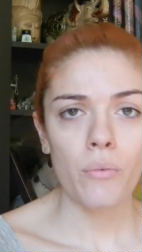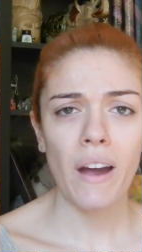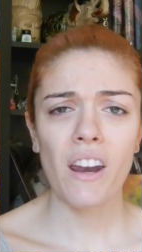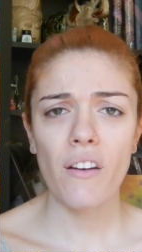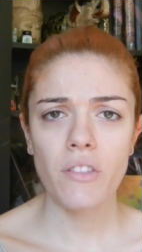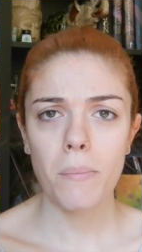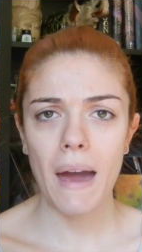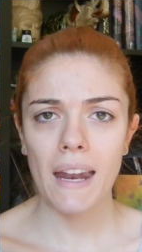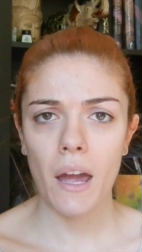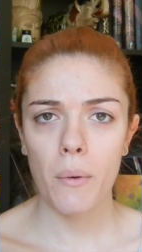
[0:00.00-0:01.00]
Right off the
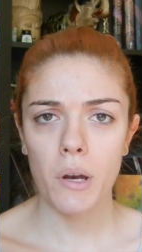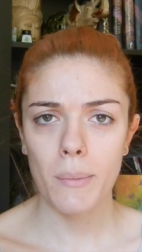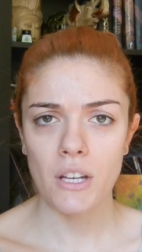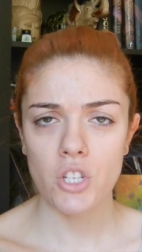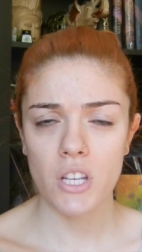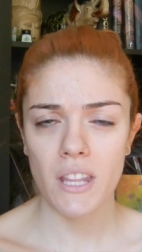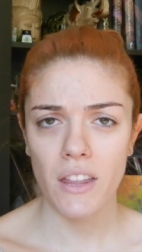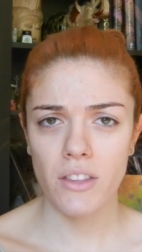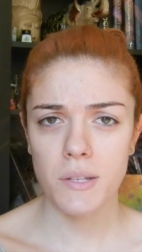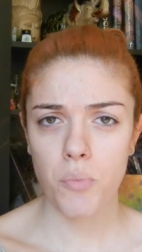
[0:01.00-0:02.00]
bat, I want to mention
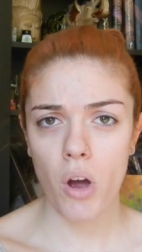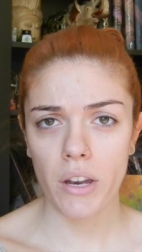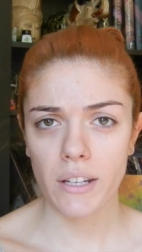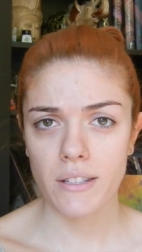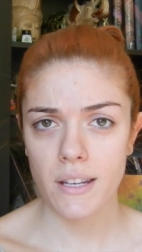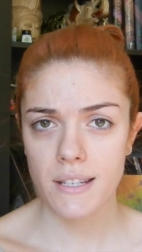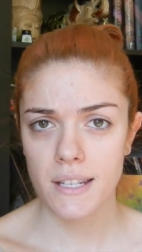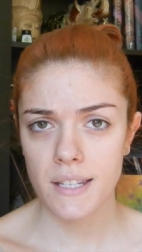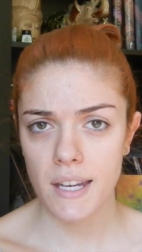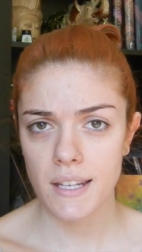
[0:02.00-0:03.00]
that this product does
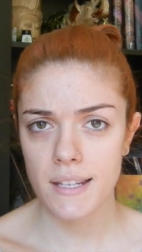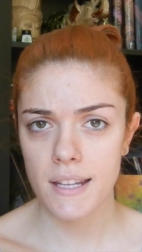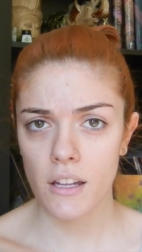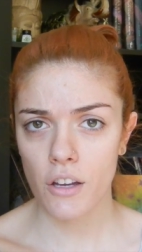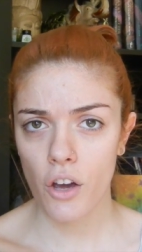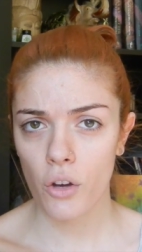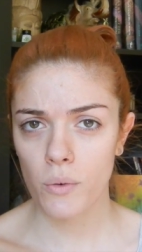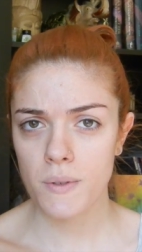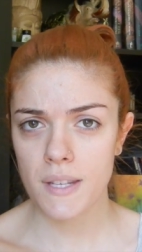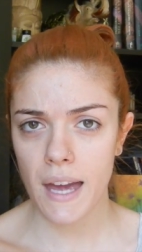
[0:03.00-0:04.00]
contain
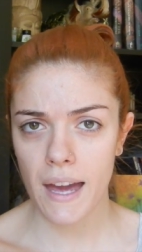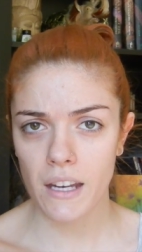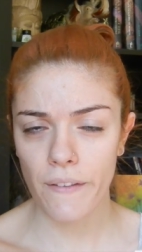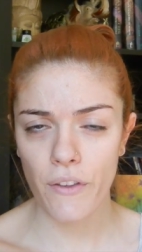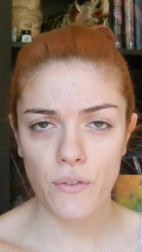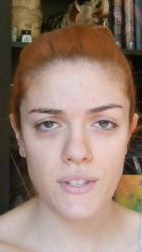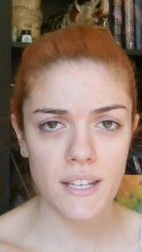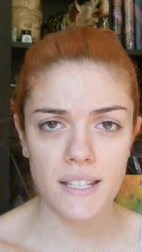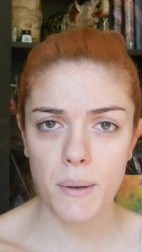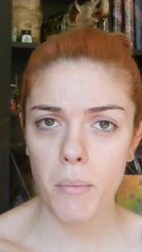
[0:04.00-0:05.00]
silicones, and if you've
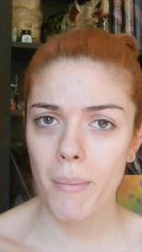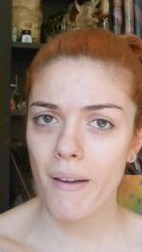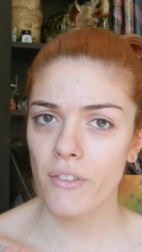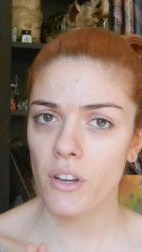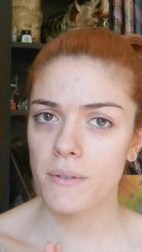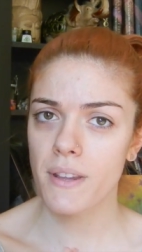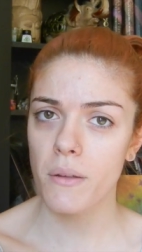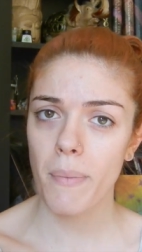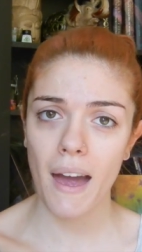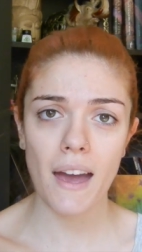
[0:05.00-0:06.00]
seen some of my videos in
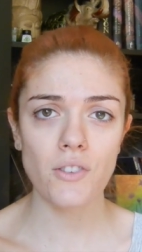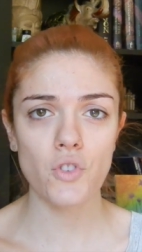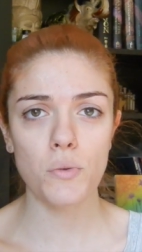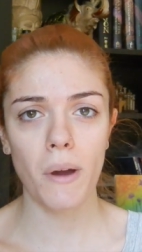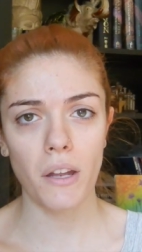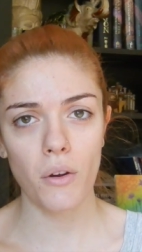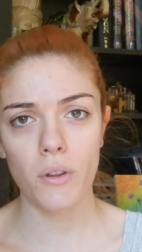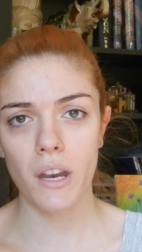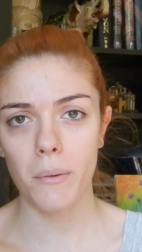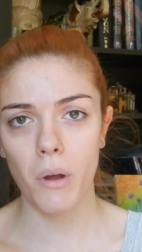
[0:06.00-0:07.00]
the past, you might know
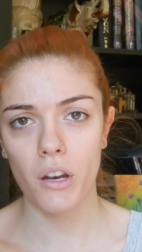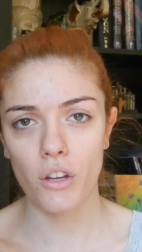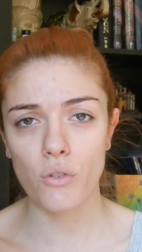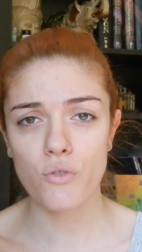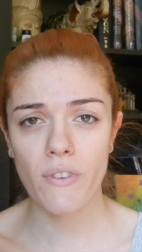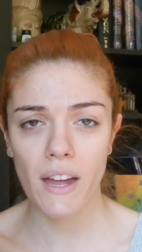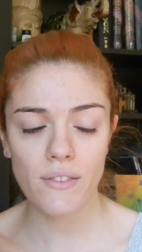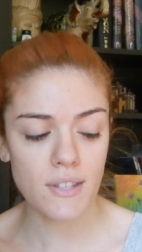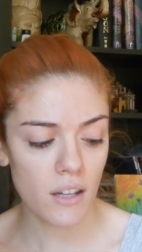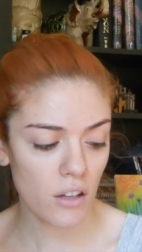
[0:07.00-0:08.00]
that I'm not a huge fan
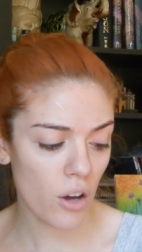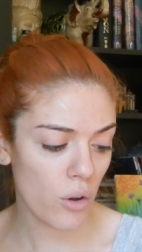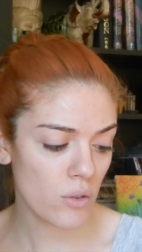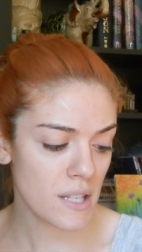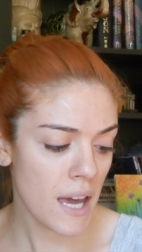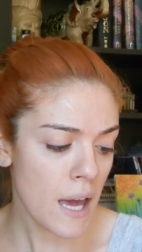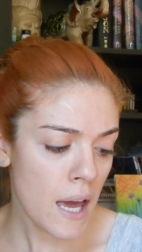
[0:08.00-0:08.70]
of silicones.